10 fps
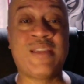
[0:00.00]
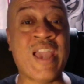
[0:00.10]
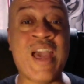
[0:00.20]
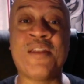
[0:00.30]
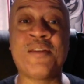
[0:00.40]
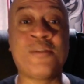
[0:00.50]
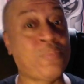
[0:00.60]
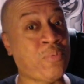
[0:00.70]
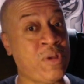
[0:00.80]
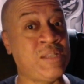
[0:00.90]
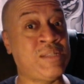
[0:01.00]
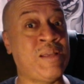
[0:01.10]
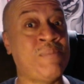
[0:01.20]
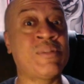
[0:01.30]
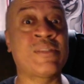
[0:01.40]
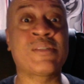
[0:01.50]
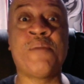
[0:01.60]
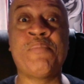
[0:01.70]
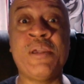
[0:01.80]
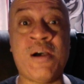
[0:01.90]
kind of depressed. I'm just gonna
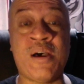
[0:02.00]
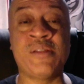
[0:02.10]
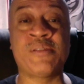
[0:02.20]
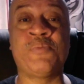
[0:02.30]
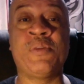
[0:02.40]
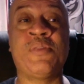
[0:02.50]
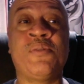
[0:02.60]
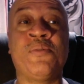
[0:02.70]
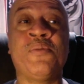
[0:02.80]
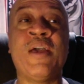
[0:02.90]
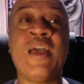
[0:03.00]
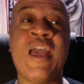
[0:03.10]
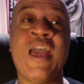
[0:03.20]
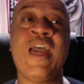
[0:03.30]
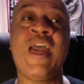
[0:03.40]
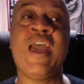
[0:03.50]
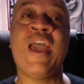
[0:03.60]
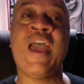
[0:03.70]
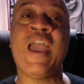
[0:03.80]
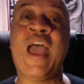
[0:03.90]
be honest with you.
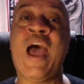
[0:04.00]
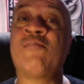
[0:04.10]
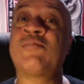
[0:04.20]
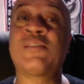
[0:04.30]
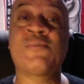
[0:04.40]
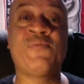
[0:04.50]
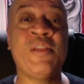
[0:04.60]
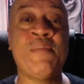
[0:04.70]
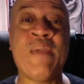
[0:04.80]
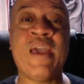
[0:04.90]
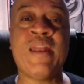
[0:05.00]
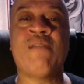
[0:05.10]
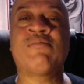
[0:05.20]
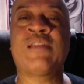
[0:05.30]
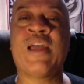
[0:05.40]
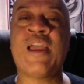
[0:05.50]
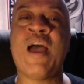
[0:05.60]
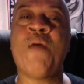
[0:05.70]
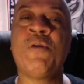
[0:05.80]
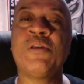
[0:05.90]
I was just feeling bad, and I was like, I
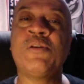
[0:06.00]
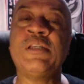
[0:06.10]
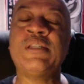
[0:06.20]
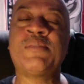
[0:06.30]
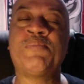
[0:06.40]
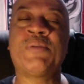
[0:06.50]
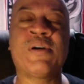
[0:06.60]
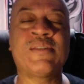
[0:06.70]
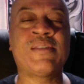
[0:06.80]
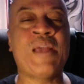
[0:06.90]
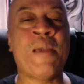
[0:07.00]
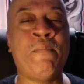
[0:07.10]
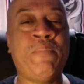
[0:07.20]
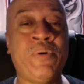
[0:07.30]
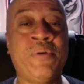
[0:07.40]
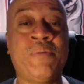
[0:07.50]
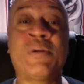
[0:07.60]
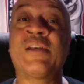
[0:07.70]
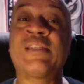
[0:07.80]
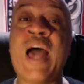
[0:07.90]
want to. It's because of that book
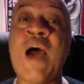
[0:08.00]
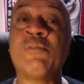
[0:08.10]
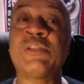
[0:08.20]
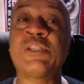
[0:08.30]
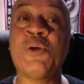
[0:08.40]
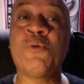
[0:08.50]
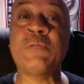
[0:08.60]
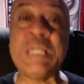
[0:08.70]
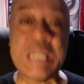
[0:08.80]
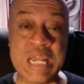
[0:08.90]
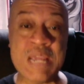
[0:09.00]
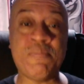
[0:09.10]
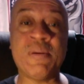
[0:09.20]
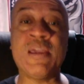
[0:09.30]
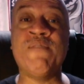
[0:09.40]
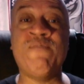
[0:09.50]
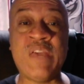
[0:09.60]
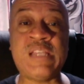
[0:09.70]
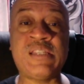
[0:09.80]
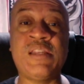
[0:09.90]
because I was so deep
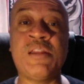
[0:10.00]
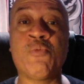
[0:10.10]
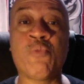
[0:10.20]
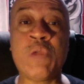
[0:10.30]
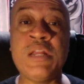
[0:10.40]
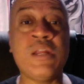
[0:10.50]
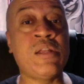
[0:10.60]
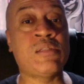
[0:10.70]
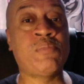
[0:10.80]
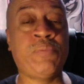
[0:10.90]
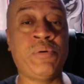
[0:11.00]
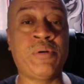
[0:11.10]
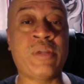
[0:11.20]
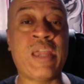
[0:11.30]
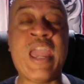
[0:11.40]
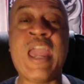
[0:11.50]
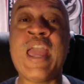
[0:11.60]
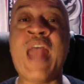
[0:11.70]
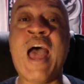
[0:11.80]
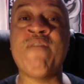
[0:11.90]
invested in reading this book, and I